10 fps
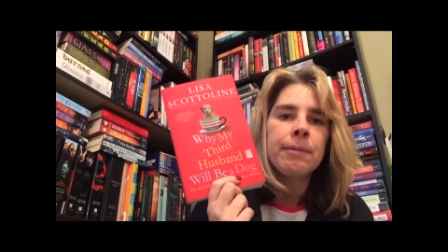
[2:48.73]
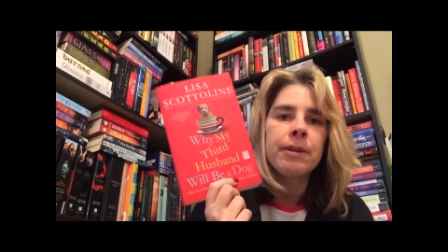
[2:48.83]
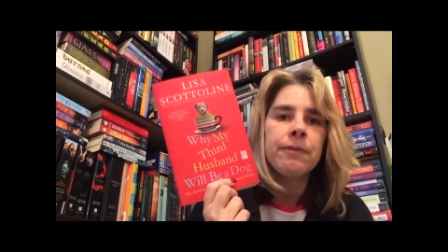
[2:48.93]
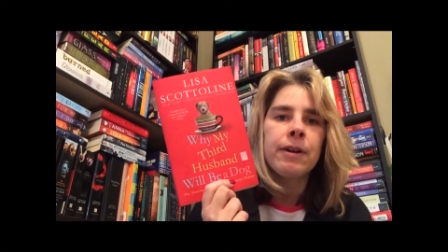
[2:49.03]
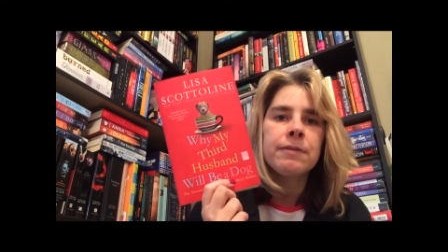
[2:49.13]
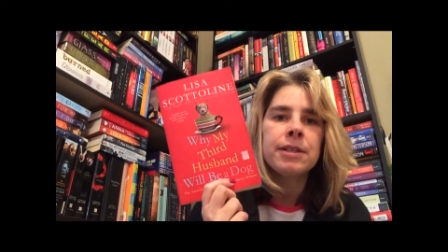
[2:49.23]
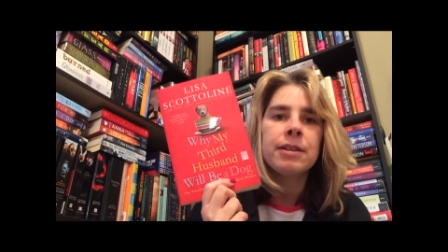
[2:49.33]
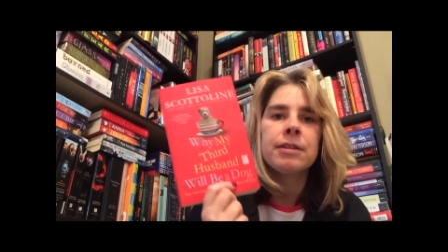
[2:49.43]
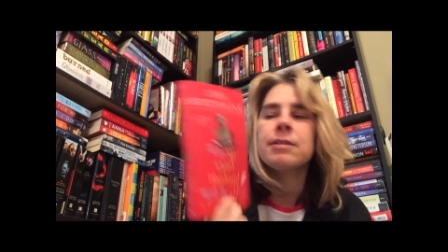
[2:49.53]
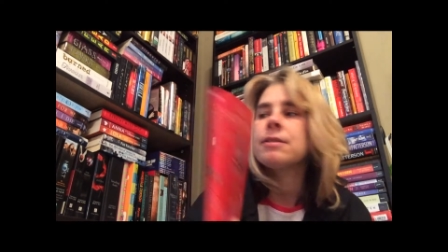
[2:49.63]
75
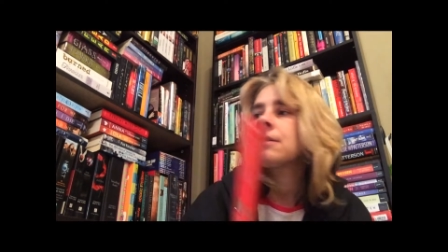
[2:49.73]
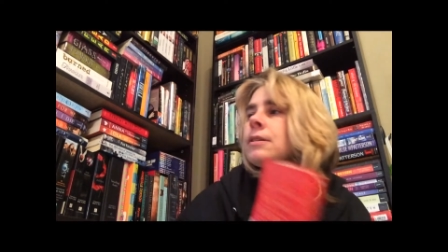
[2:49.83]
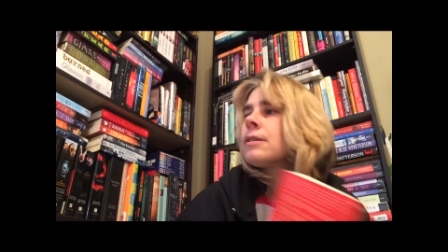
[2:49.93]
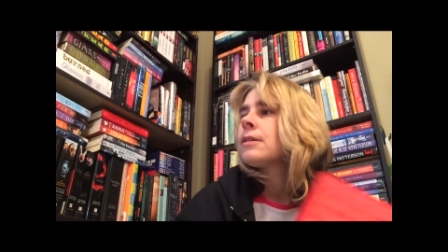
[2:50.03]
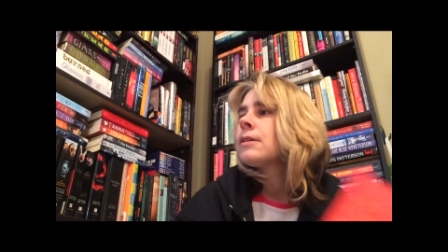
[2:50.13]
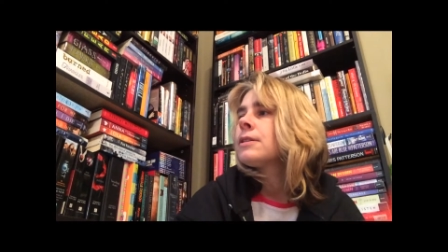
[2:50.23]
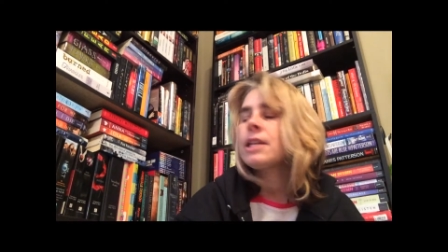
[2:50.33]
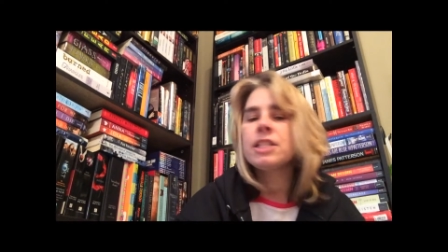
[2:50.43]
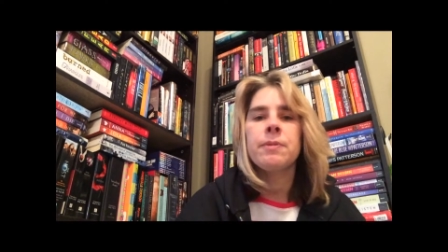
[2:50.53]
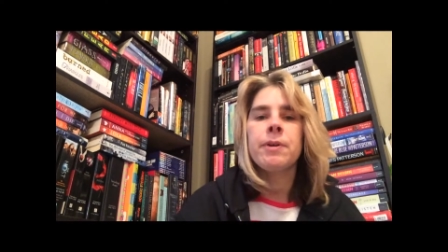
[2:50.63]
cents.
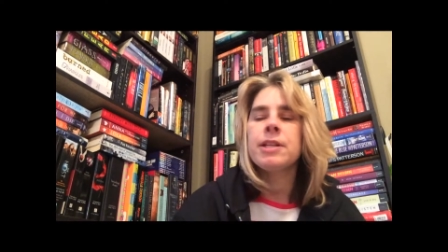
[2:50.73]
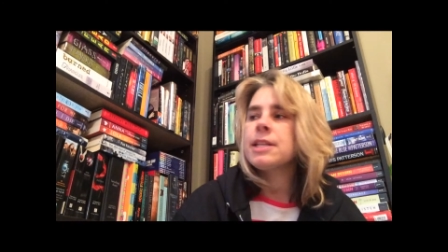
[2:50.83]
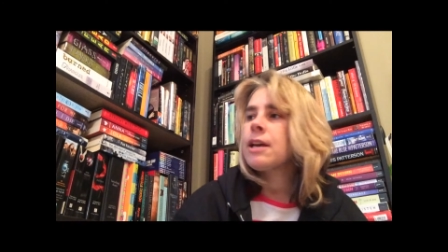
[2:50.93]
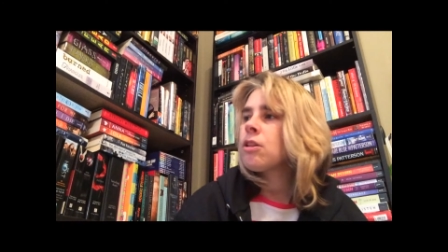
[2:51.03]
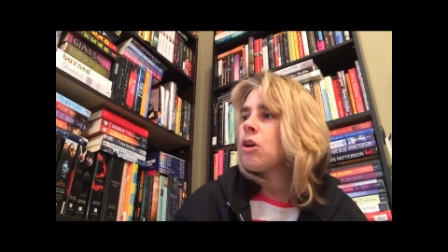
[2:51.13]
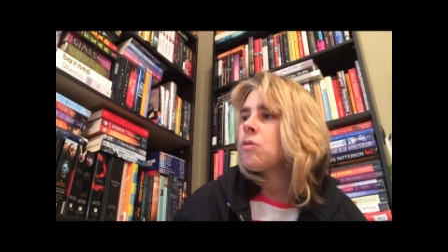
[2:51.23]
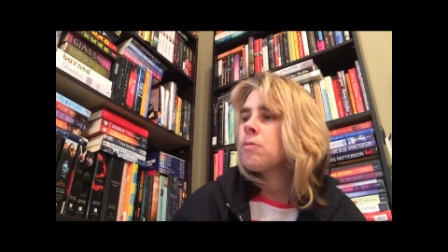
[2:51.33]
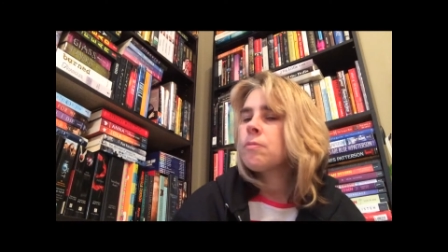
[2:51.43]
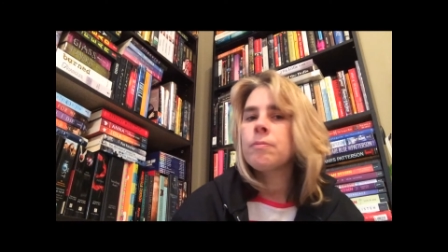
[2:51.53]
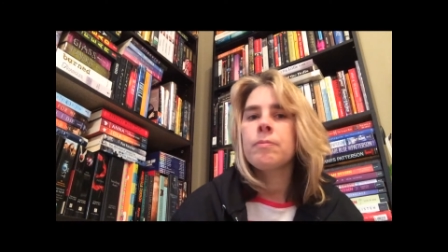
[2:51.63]
Daisy, want to say hello?